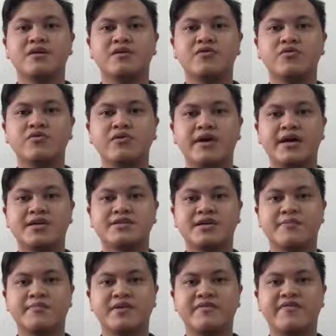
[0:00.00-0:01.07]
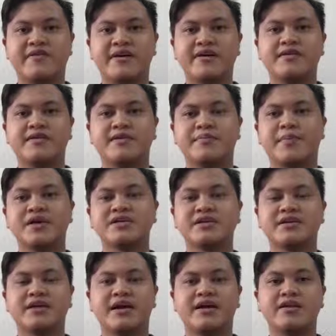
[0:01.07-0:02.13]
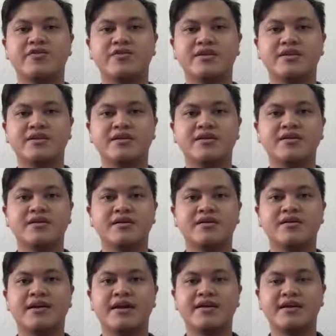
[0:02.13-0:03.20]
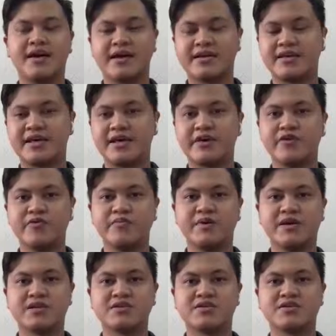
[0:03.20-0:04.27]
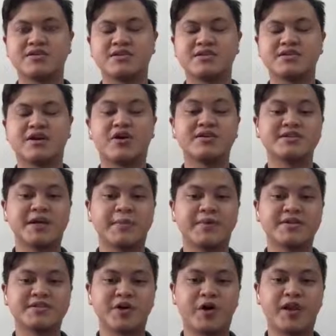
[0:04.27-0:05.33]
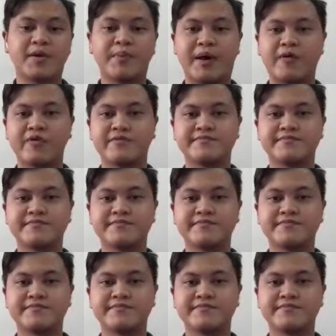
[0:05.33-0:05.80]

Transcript: who exemplify the passion and unity that the IKEA human resources concept is all about.